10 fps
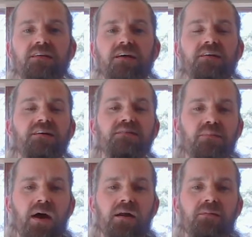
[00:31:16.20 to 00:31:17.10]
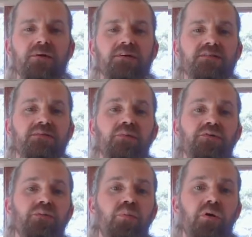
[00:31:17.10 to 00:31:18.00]
it doesn't matter because the
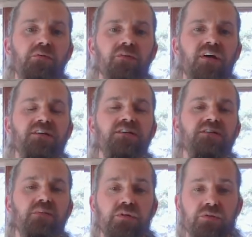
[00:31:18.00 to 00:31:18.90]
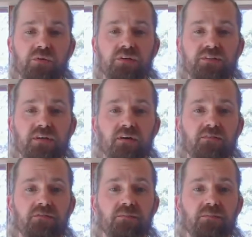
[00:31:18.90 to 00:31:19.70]
most important relationship is with yourself.